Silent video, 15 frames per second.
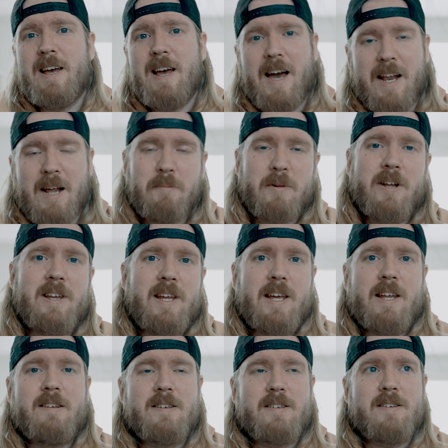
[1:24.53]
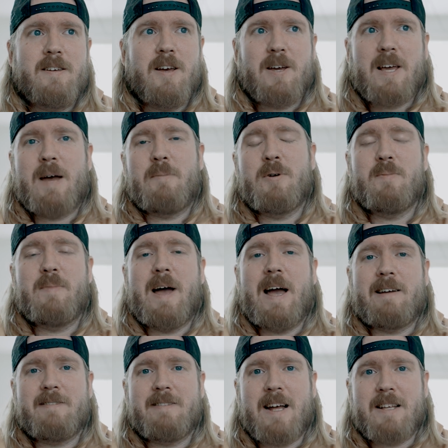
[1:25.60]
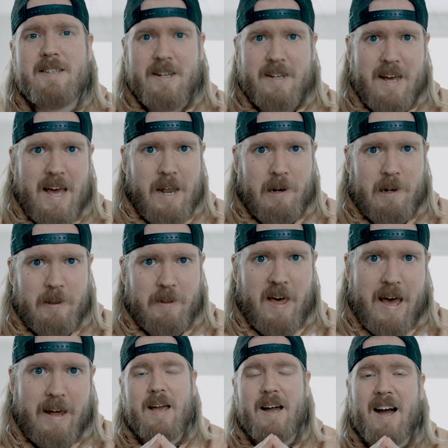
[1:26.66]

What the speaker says: and I'm gonna need a camera bag that's gonna handle that.